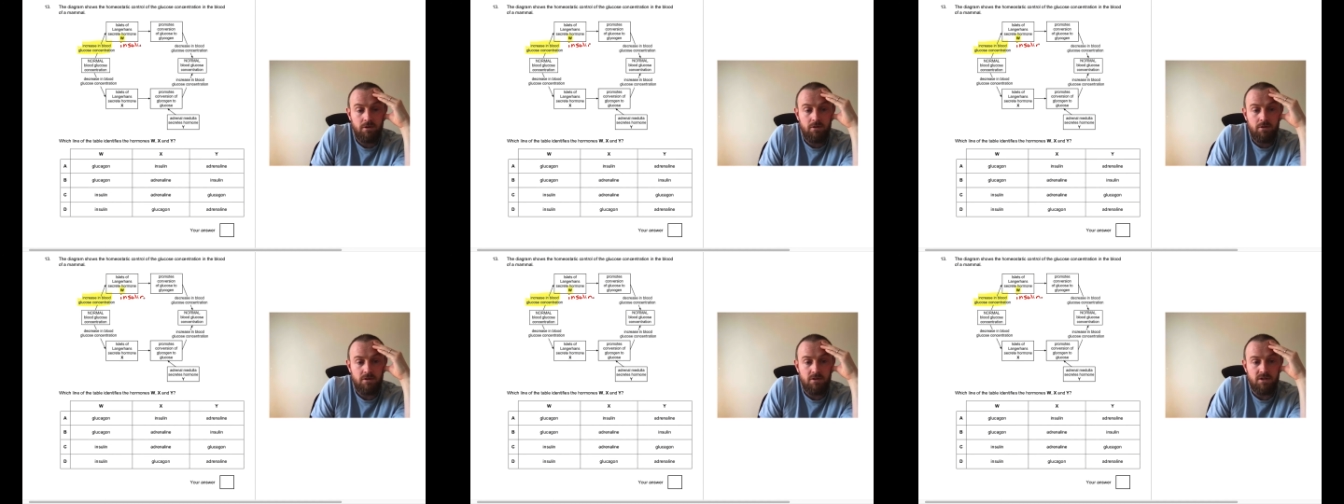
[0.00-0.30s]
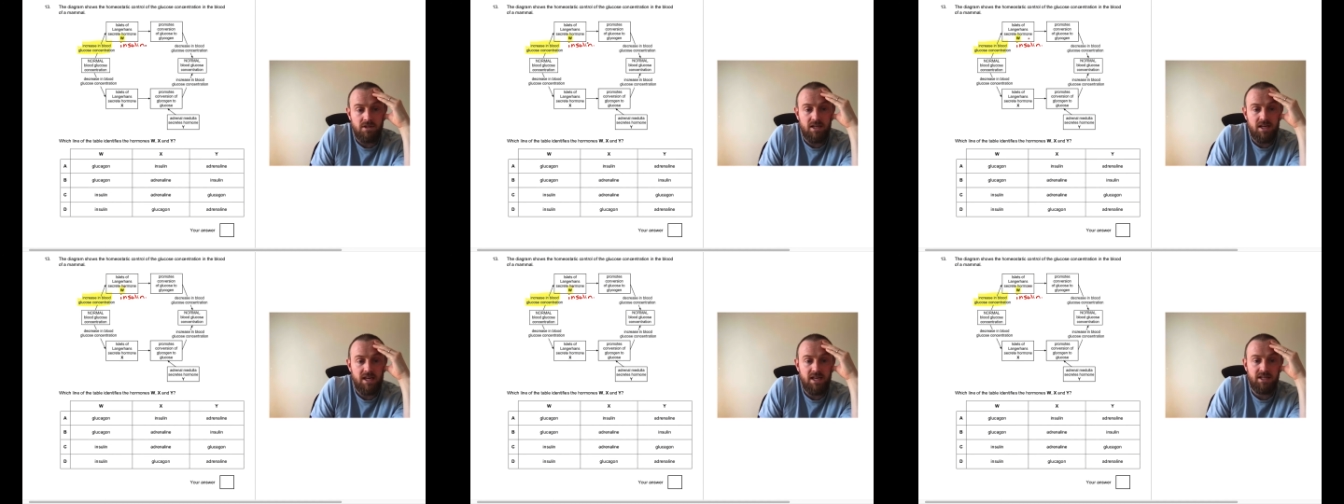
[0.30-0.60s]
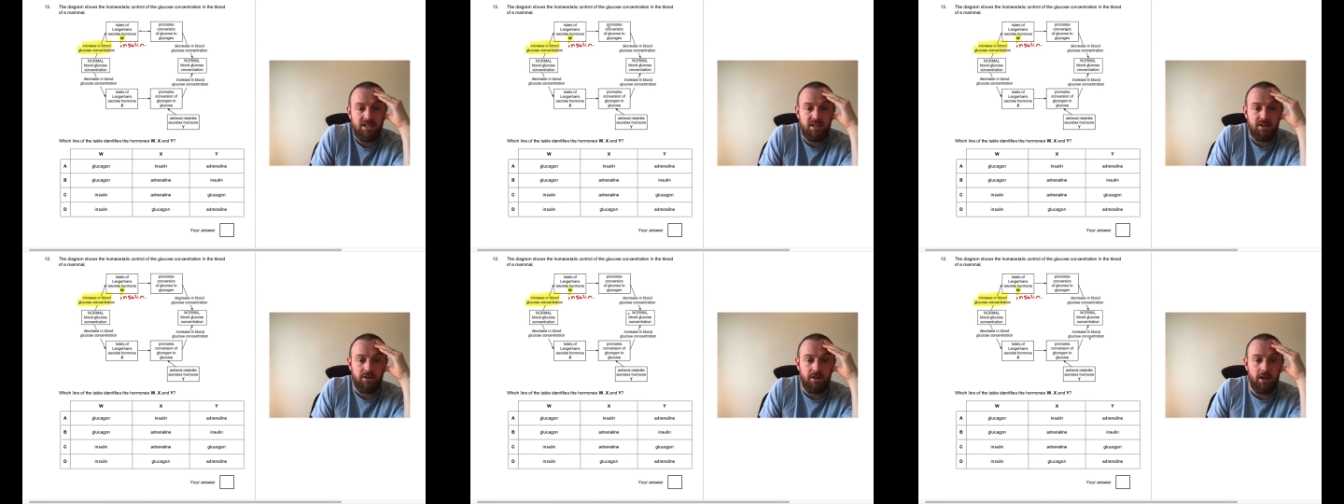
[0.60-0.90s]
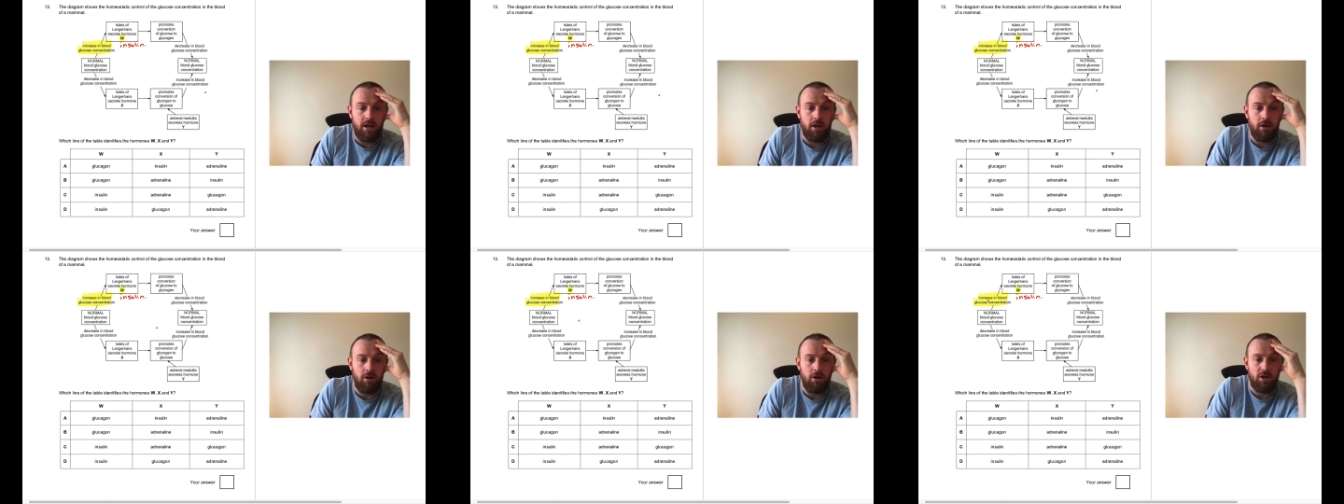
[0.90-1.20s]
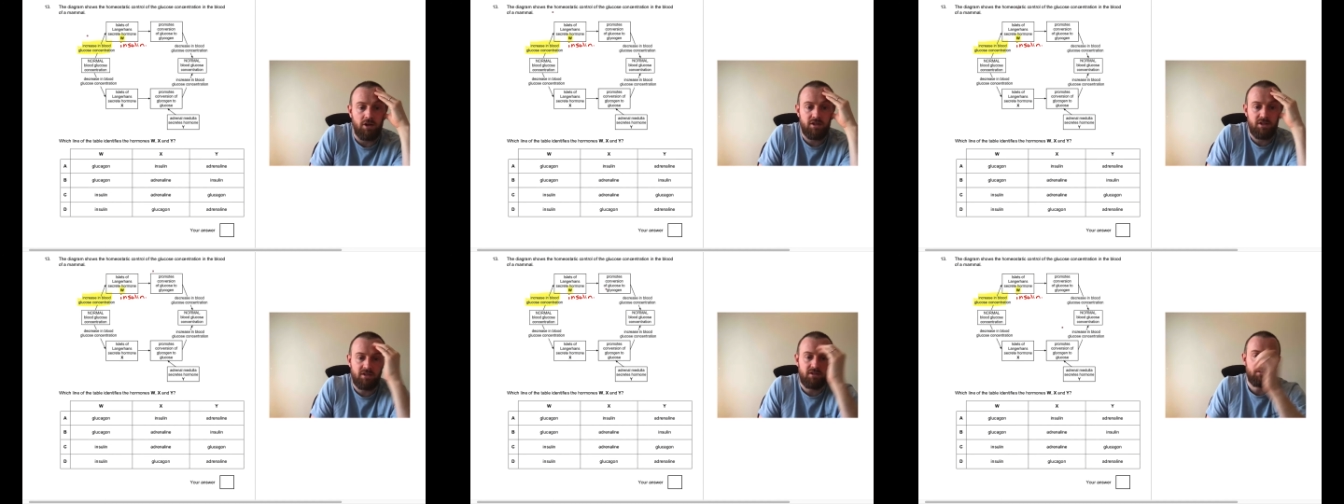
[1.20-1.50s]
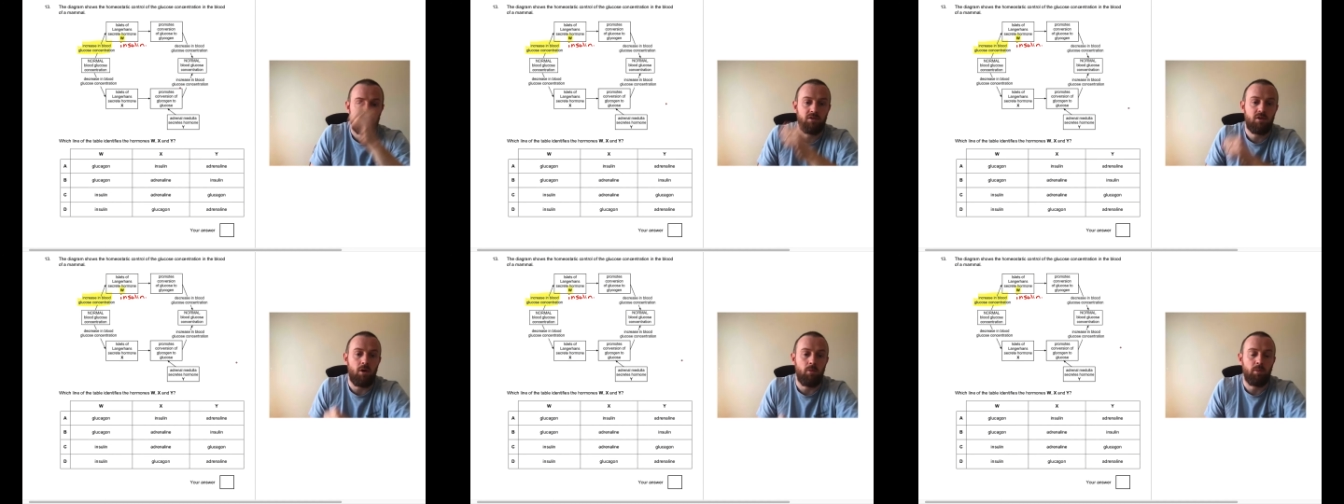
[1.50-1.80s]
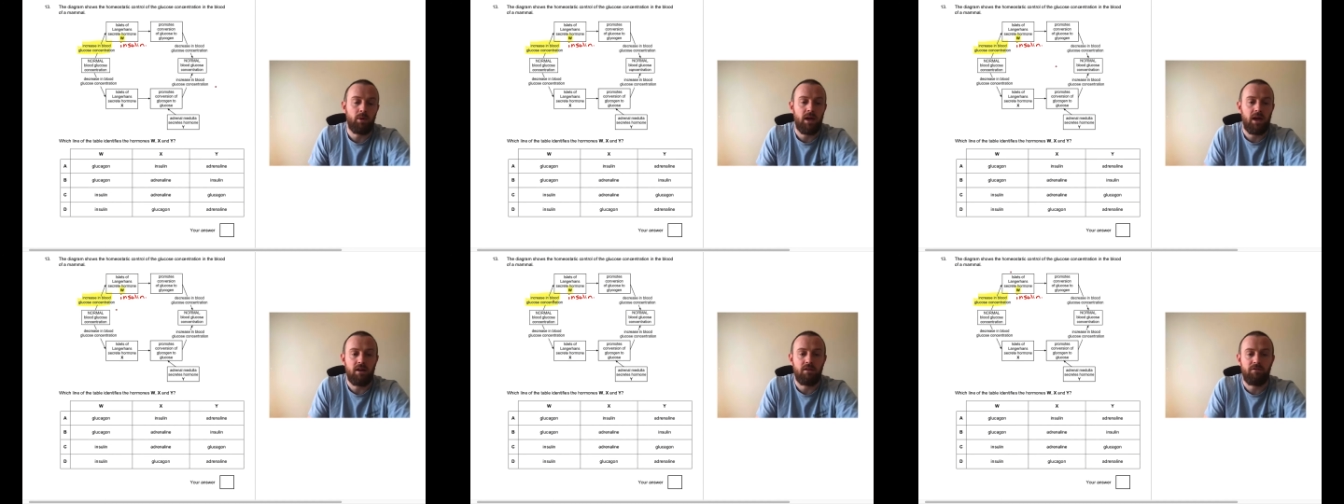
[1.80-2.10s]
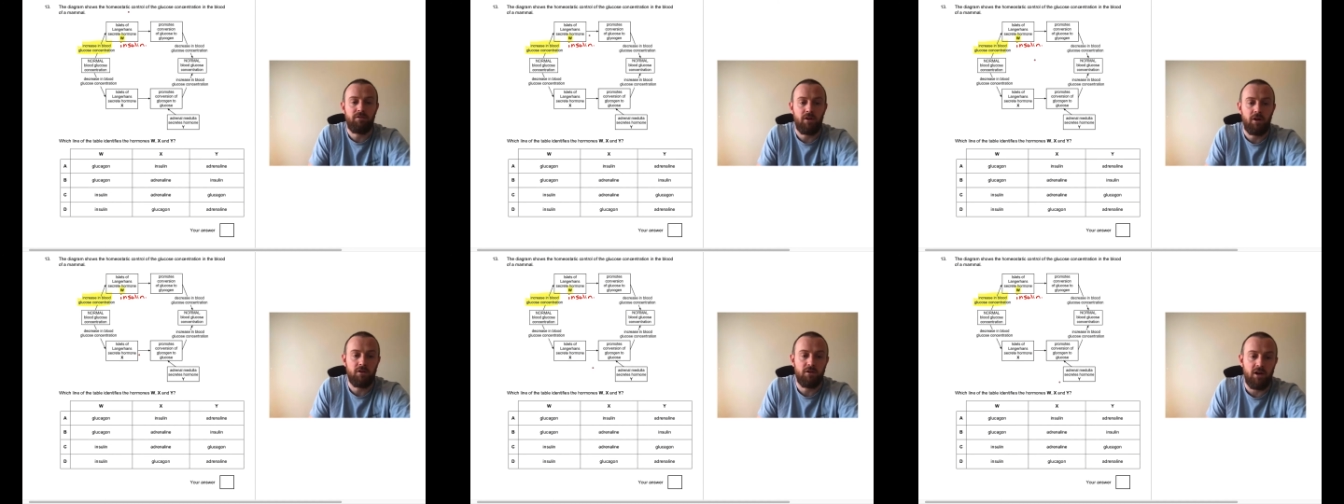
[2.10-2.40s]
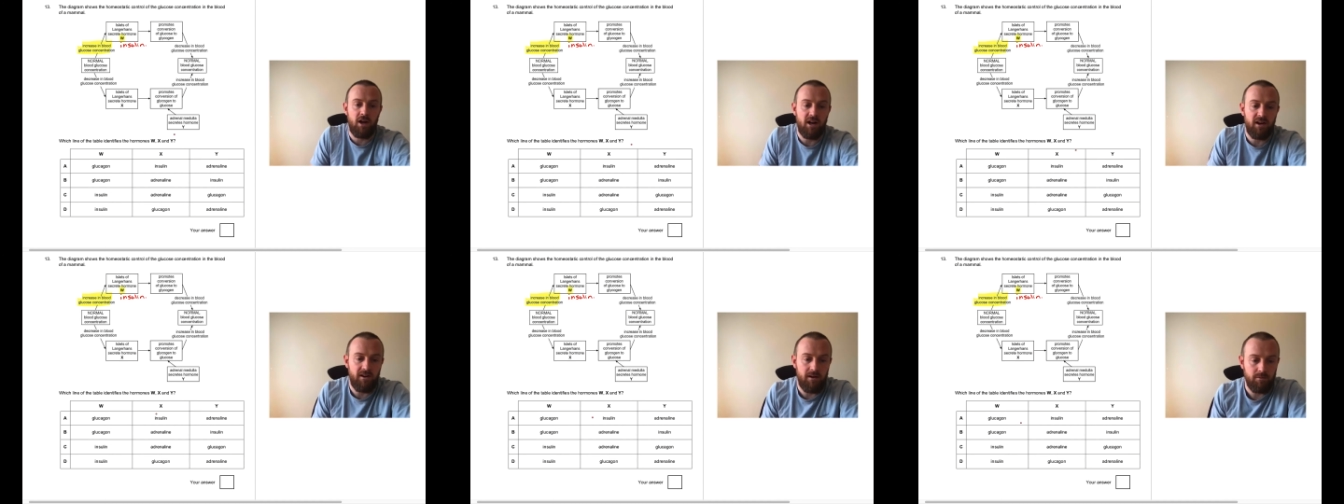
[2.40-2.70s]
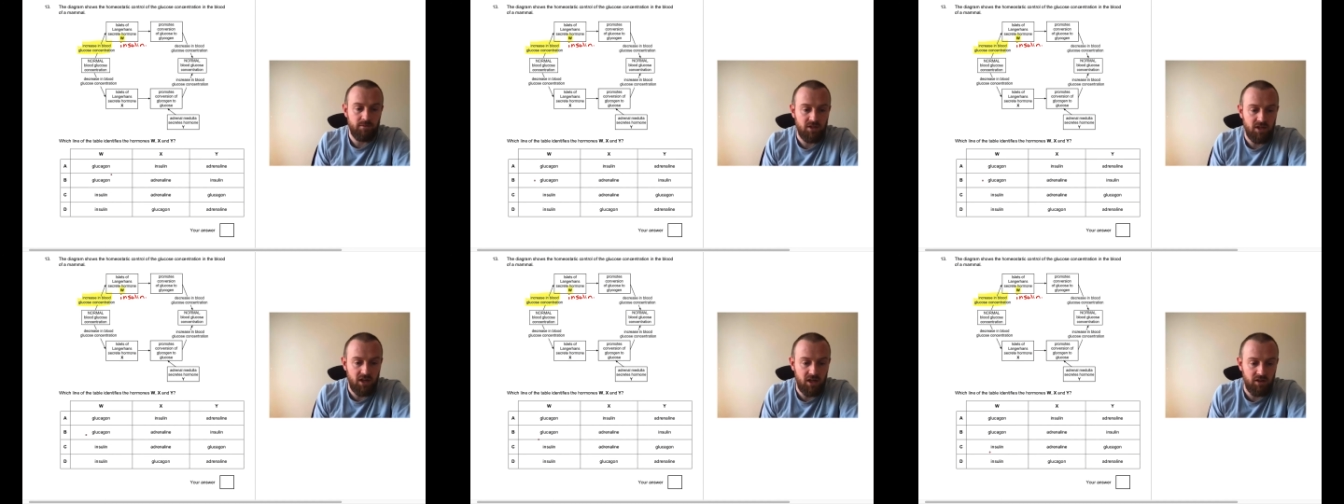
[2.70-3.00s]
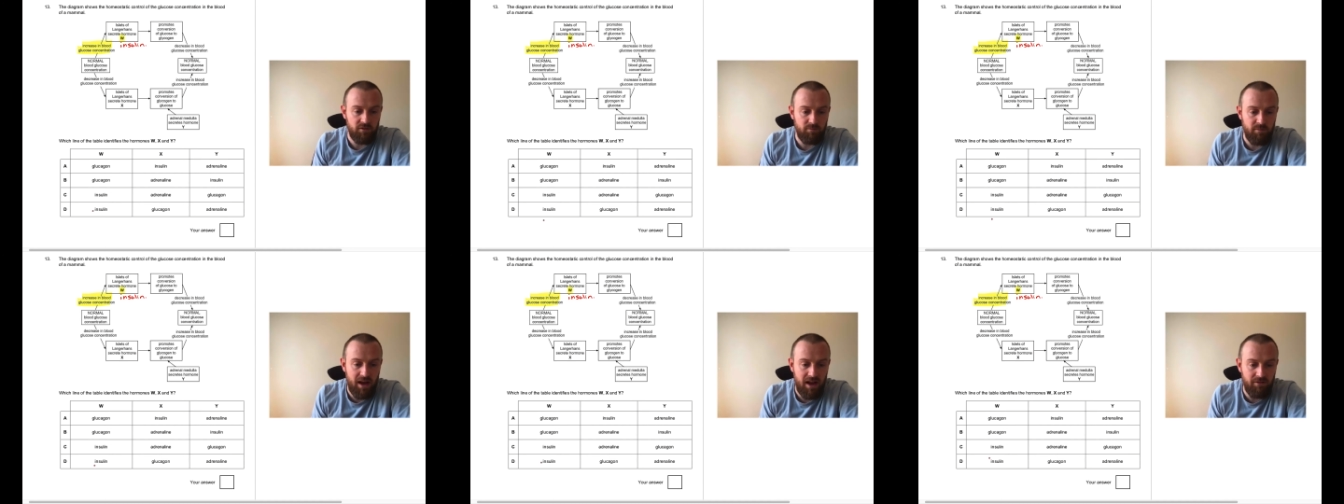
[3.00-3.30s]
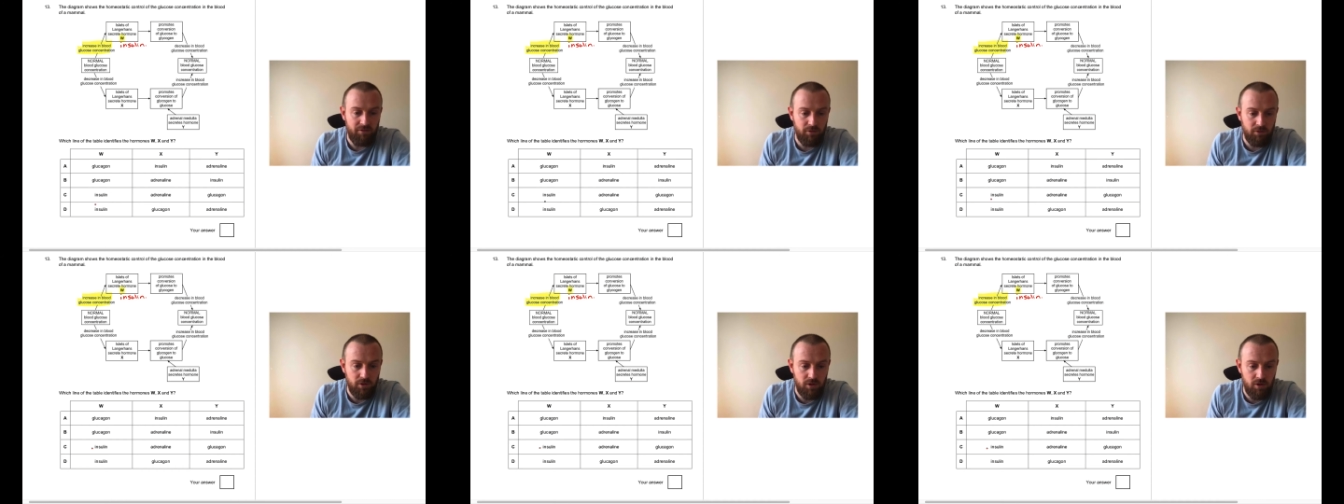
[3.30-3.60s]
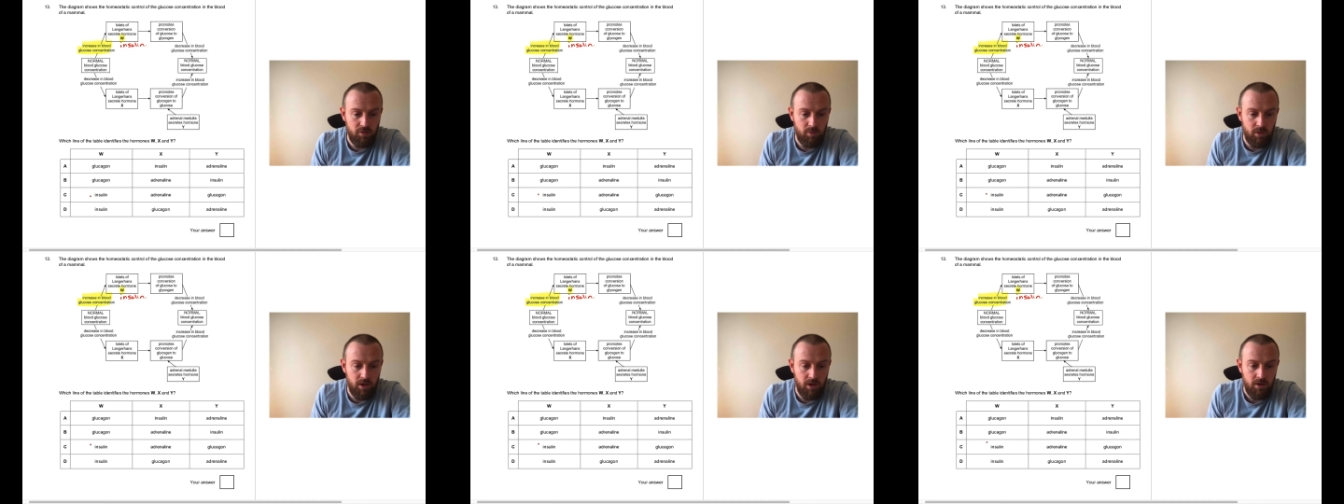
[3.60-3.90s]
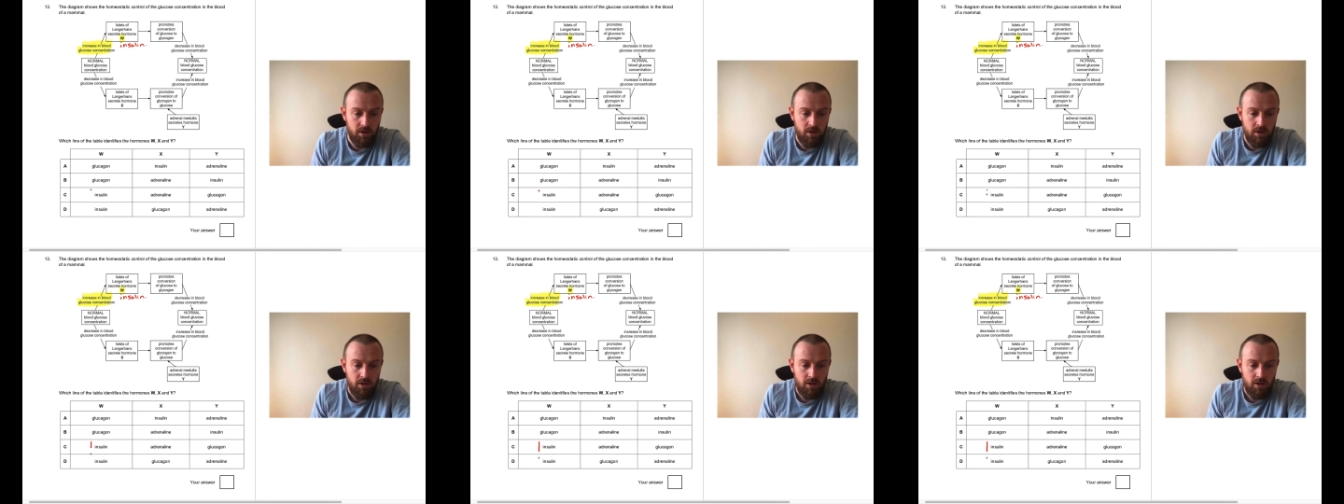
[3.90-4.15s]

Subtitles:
It's easier than it looks. Complicated flow diagram to kind of baffle you, but